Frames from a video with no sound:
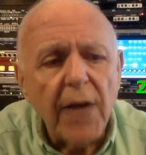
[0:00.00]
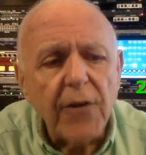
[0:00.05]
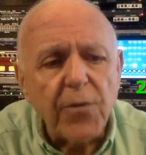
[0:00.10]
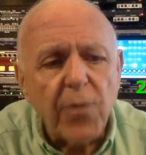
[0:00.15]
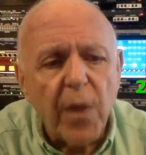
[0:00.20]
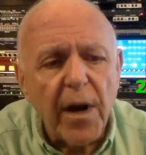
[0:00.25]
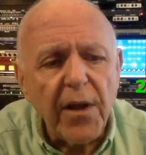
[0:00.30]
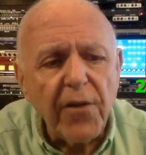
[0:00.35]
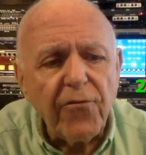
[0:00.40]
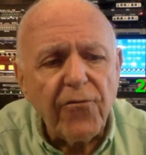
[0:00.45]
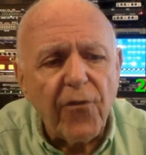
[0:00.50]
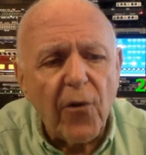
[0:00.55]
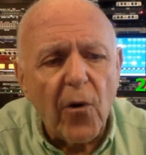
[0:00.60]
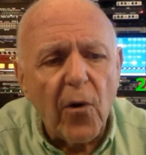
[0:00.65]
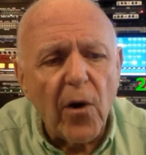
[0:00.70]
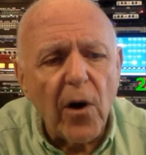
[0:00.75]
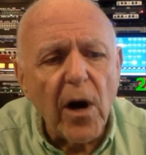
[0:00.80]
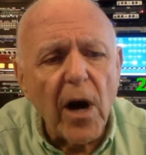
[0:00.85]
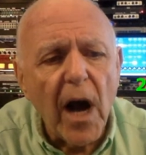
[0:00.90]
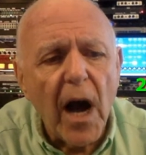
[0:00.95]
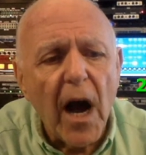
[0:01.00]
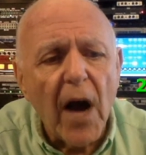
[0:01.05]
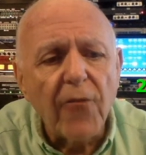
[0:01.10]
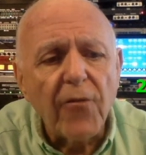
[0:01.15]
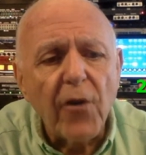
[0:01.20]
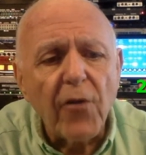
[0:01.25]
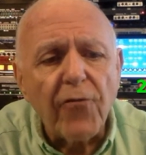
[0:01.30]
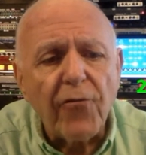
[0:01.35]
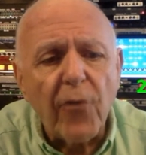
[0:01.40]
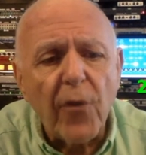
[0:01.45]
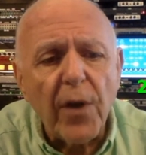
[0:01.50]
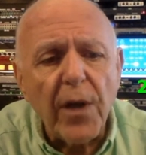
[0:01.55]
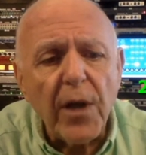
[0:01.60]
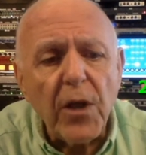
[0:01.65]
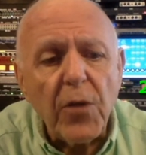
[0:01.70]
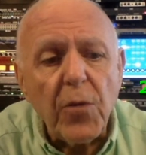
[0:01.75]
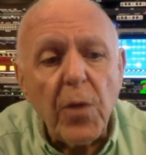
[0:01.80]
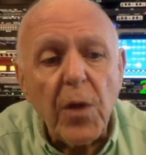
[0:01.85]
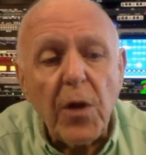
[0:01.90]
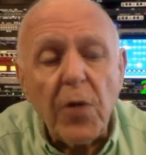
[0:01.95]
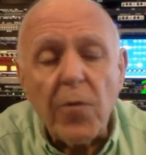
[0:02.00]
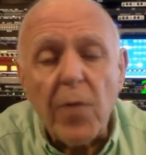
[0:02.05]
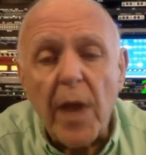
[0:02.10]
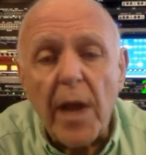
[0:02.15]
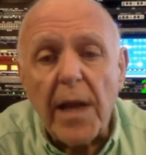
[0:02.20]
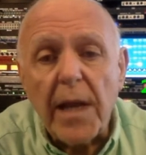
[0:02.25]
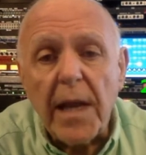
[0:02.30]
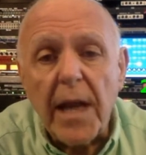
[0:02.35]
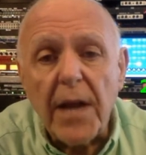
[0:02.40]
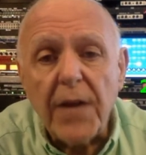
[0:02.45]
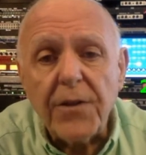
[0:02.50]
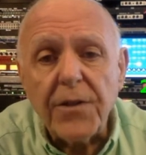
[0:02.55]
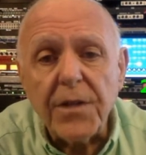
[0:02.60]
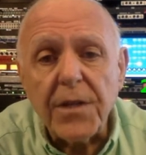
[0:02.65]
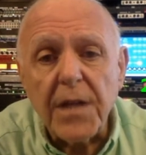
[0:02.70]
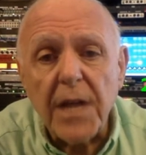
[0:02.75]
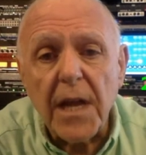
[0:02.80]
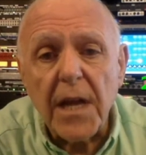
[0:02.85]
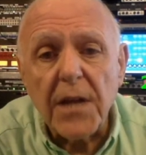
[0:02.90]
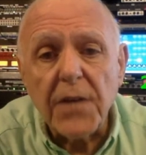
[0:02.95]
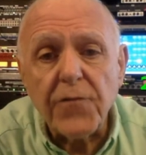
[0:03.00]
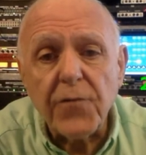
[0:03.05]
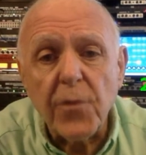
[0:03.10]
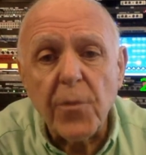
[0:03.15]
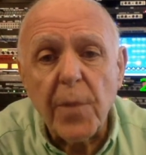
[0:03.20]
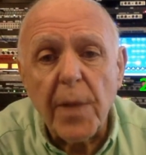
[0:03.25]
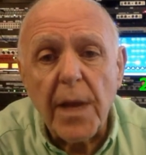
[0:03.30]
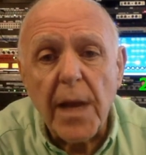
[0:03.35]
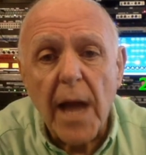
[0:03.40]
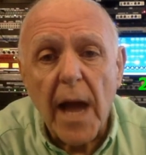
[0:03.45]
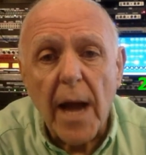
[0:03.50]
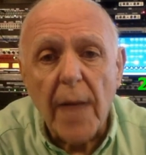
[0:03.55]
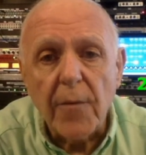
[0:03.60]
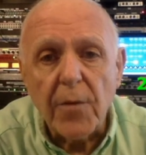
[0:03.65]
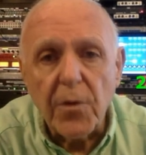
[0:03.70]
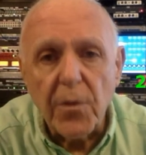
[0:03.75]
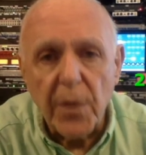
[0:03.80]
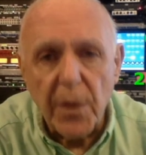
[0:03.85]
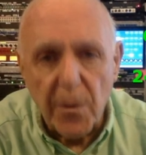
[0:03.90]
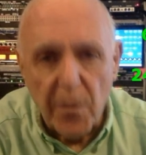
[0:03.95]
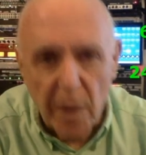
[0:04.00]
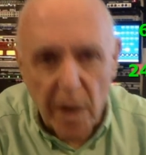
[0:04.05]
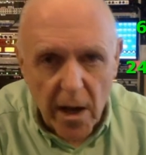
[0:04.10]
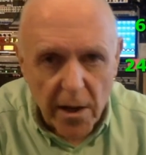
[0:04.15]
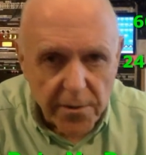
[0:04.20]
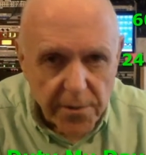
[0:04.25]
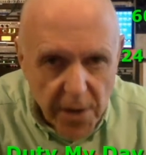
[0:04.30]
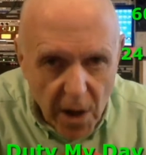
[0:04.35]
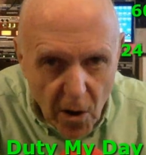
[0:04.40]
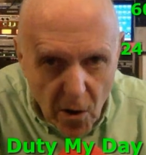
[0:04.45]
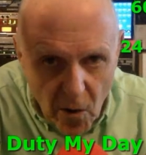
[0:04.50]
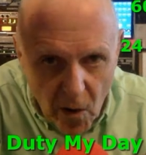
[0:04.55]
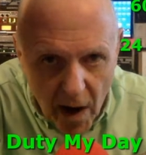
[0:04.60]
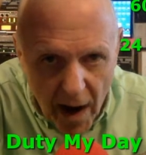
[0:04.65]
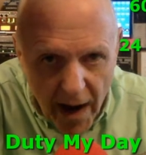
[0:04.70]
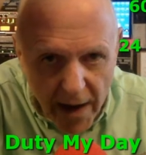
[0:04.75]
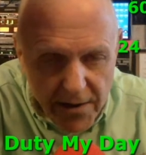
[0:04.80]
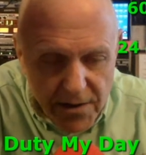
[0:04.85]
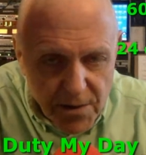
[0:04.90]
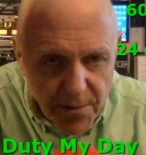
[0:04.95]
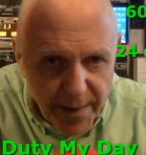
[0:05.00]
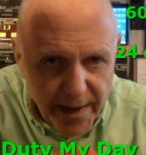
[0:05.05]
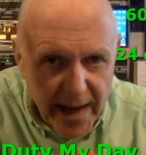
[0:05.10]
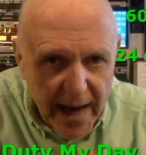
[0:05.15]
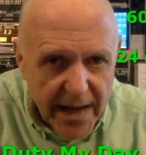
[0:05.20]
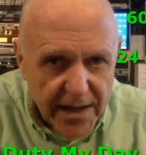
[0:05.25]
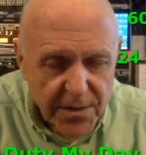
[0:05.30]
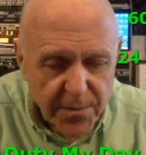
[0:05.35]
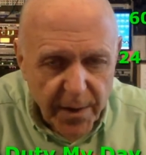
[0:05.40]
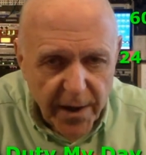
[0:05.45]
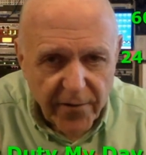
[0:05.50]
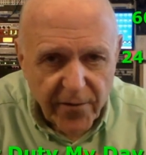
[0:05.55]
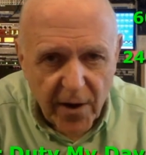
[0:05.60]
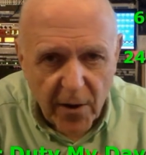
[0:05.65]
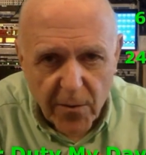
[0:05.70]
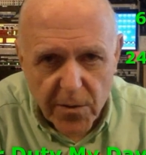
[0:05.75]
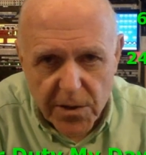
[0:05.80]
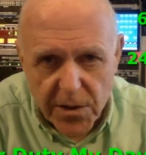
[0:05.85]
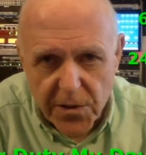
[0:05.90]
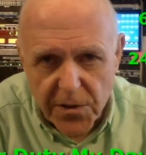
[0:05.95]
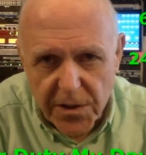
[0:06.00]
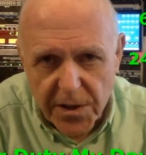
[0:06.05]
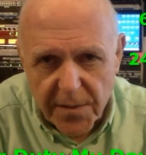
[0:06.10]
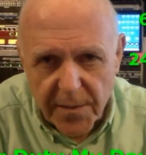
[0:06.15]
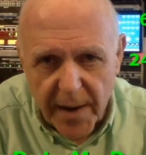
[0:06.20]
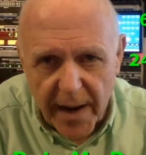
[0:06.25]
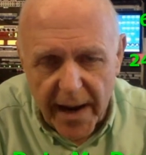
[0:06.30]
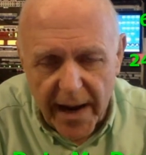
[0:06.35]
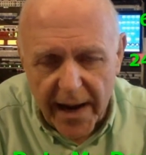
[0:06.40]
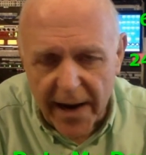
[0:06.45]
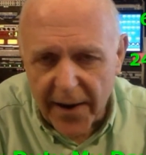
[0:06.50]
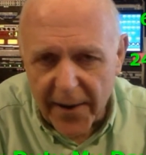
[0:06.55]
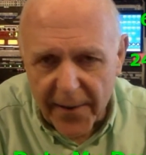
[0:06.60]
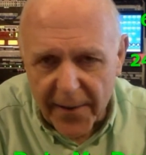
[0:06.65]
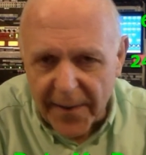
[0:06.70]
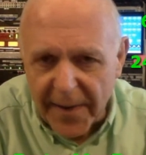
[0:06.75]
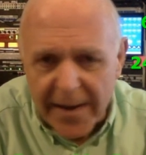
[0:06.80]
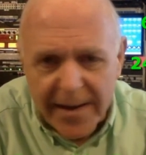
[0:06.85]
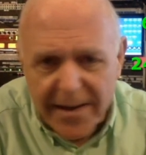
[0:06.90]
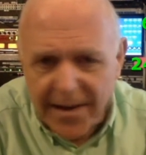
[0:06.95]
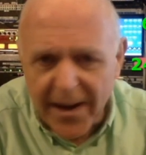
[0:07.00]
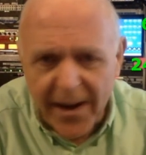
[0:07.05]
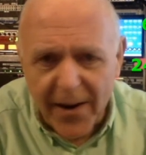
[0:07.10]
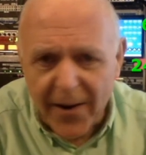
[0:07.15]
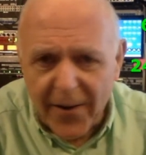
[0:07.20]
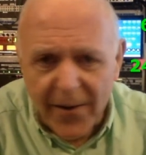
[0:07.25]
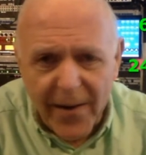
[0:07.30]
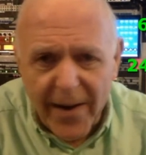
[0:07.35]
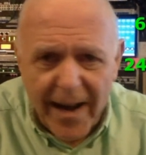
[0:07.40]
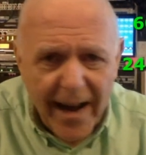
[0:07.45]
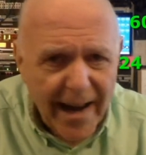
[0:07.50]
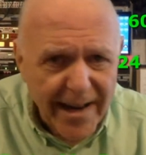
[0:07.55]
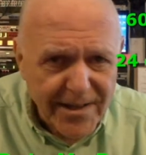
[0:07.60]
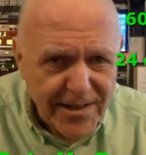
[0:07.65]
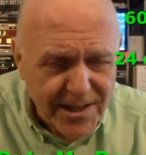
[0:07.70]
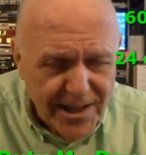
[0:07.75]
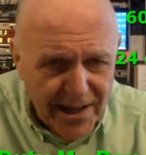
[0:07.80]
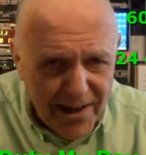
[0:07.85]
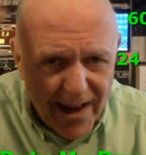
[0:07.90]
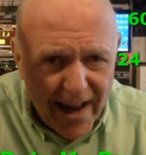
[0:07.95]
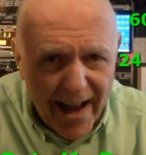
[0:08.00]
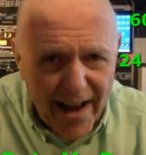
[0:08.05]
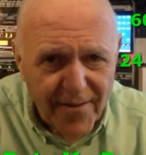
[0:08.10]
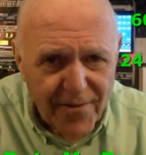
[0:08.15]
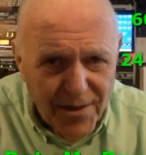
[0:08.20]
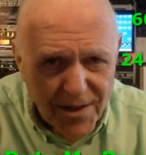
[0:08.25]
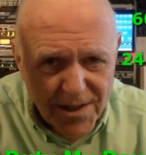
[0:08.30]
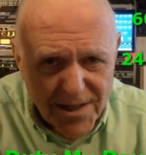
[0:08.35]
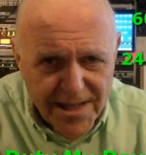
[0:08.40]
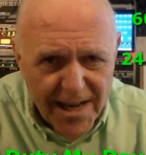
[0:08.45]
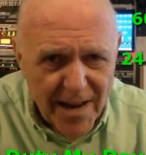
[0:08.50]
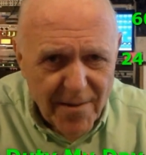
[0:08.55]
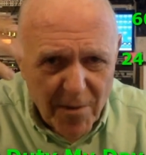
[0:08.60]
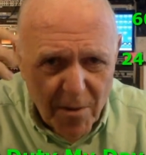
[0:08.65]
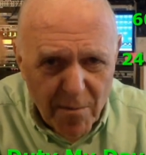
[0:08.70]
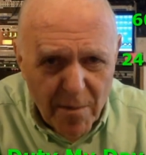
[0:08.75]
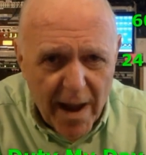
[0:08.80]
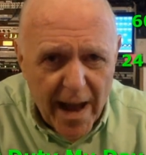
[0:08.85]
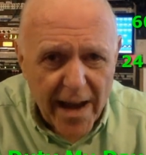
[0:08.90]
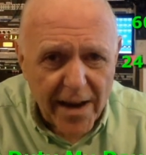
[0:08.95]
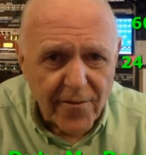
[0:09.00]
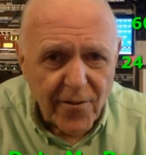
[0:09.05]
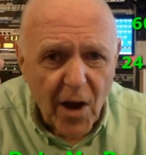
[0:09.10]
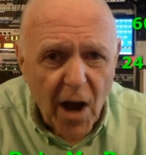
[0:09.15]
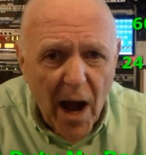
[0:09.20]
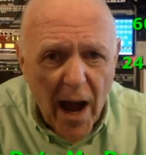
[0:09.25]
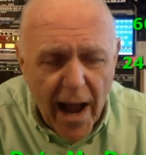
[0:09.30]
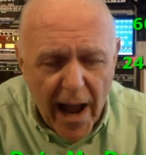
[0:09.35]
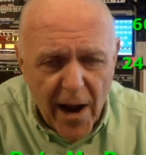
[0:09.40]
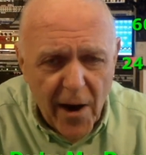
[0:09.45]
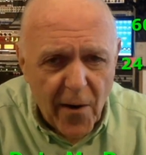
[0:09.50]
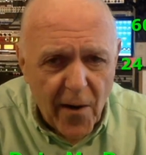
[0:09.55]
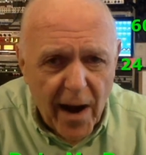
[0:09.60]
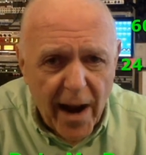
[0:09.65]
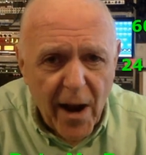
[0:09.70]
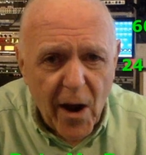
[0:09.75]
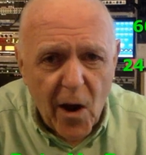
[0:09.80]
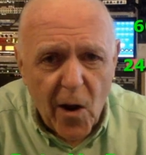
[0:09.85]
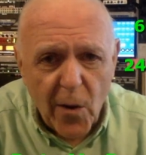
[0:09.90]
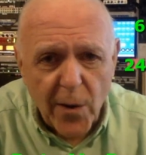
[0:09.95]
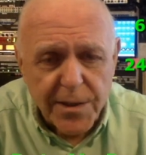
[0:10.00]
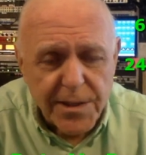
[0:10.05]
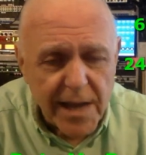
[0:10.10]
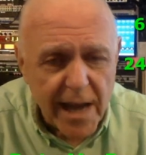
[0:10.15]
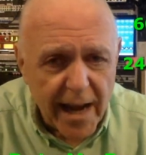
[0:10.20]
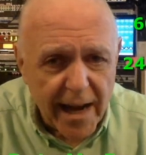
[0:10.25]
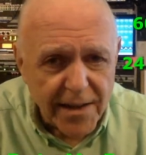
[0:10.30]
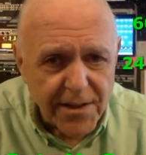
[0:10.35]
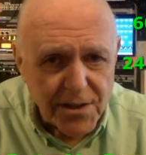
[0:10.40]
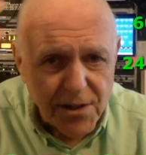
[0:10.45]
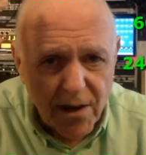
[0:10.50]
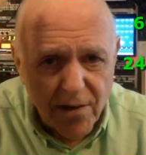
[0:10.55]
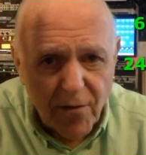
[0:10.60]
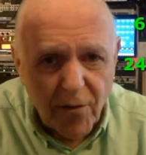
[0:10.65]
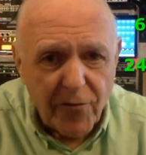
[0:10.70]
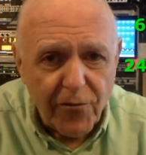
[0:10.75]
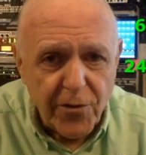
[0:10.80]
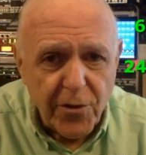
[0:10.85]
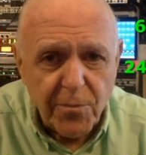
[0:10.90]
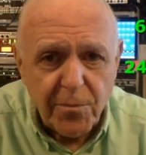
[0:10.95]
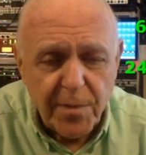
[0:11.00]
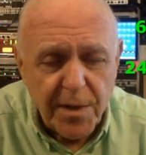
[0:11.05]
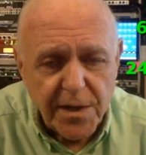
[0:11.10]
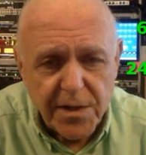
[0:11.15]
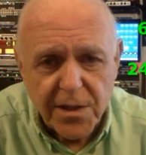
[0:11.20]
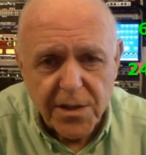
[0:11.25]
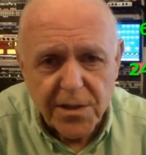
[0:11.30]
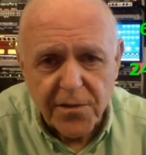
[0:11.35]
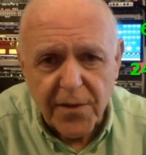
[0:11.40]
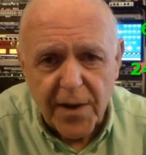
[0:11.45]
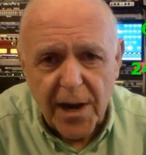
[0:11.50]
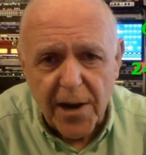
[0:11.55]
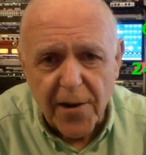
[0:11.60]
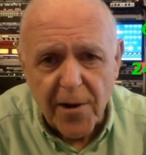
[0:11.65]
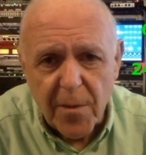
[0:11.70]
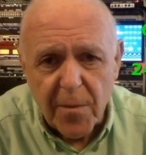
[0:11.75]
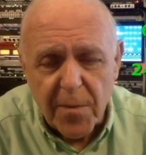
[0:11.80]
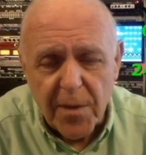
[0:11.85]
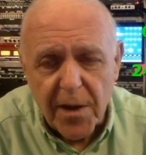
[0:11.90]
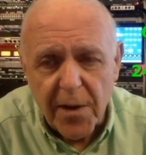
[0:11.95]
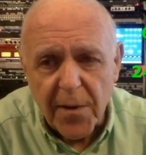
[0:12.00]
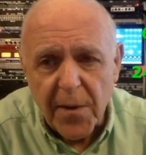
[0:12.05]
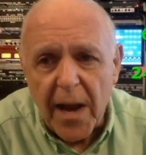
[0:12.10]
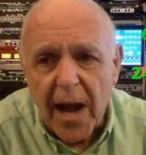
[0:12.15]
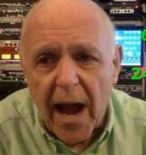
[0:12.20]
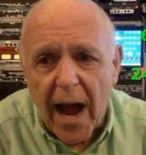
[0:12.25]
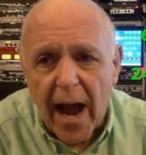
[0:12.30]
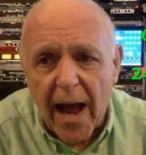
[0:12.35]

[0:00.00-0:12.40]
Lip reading: 24 of 43 radiation days for me. I'm doing well. No, somebody asked me if I was losing my hair. No, I still have the same amount of hair I always had. I still have a few pieces of hair up there.